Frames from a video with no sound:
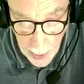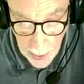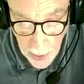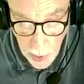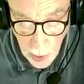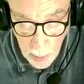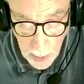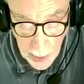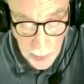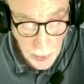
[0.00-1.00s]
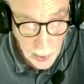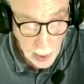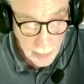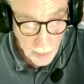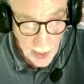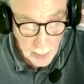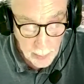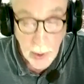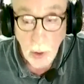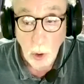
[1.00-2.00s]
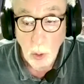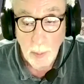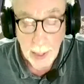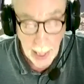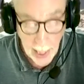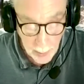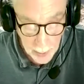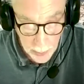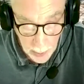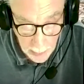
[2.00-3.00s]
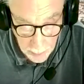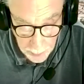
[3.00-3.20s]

This took place at our family home in Hamilton